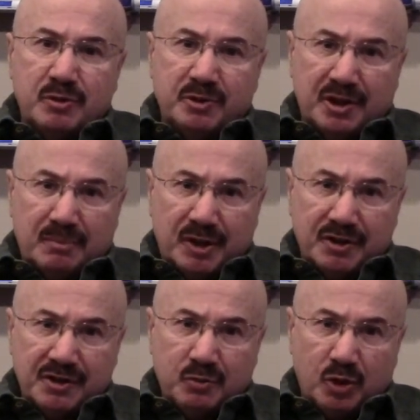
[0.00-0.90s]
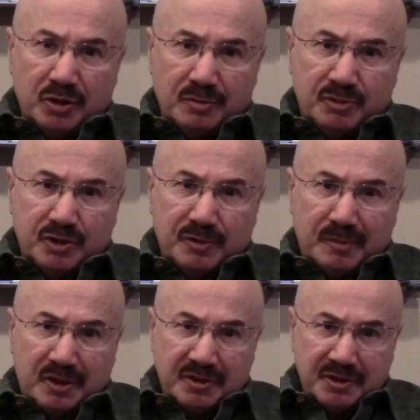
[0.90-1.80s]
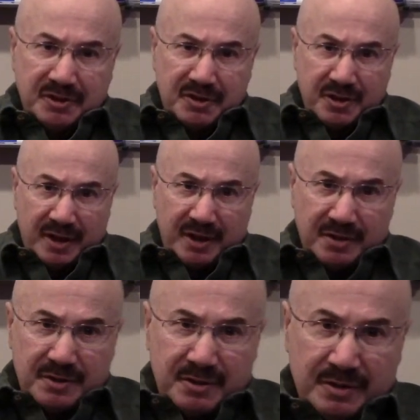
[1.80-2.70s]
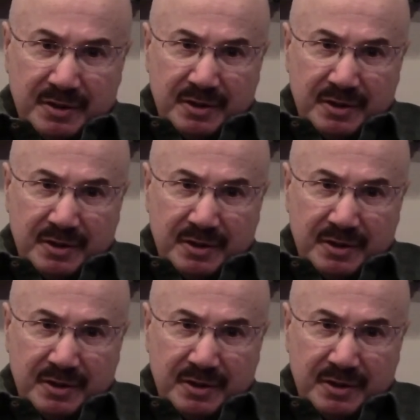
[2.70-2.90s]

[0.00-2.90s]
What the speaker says: Lou Del Monte and welcome to Del Monte and Science.